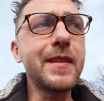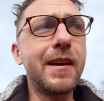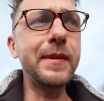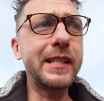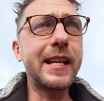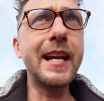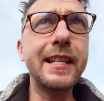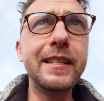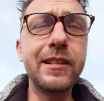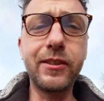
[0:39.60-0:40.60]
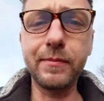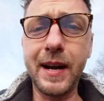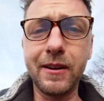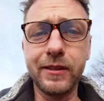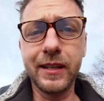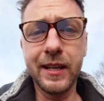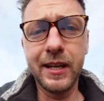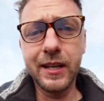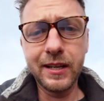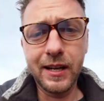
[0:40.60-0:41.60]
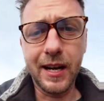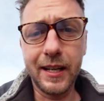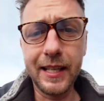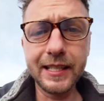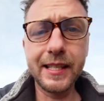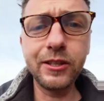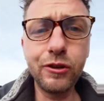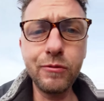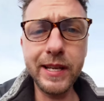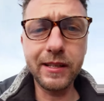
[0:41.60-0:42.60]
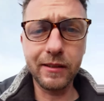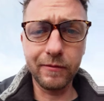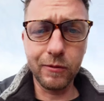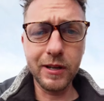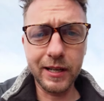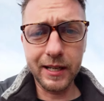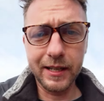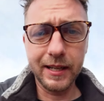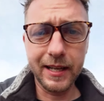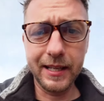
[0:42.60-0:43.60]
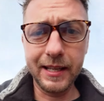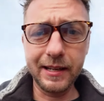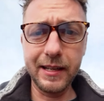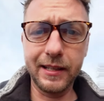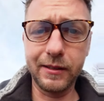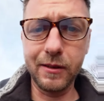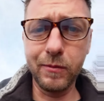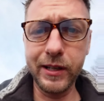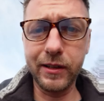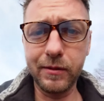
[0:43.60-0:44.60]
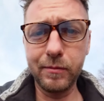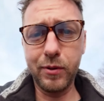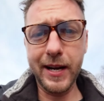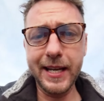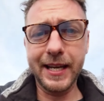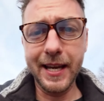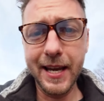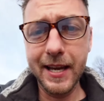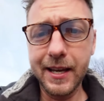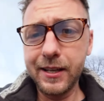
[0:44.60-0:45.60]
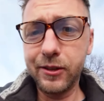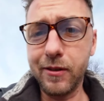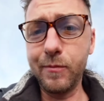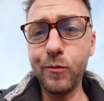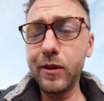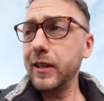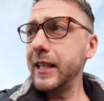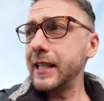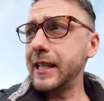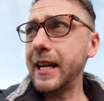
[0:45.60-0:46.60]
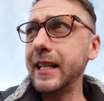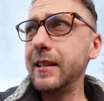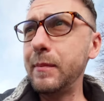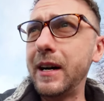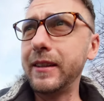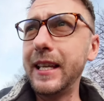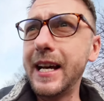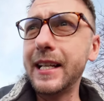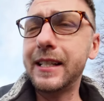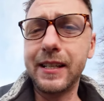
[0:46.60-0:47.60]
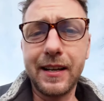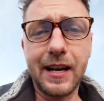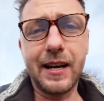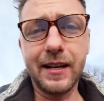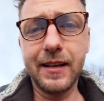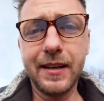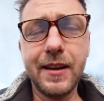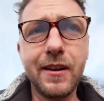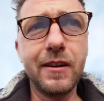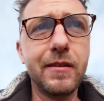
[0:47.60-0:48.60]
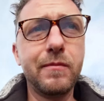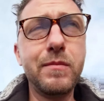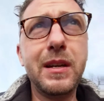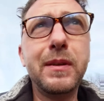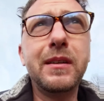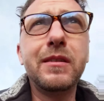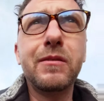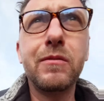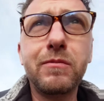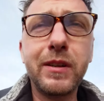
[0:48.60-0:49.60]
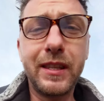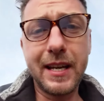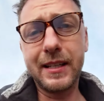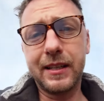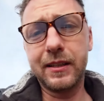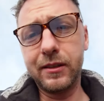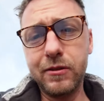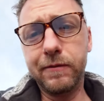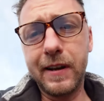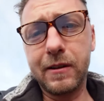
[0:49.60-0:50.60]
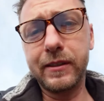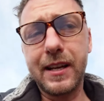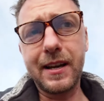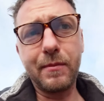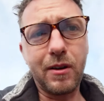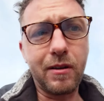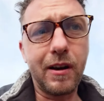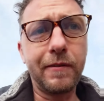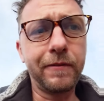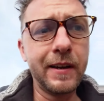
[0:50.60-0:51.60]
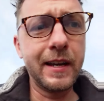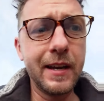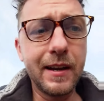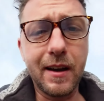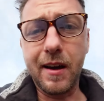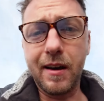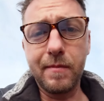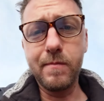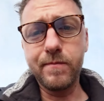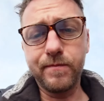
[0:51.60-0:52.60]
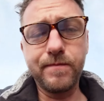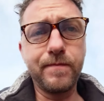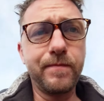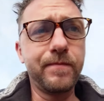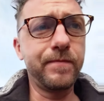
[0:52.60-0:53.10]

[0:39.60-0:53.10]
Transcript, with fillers: I'm excited. There's about uh, less than two weeks of work and then it's the winter break. So I'm really excited about that. Uh, maybe with that newfound time off, um,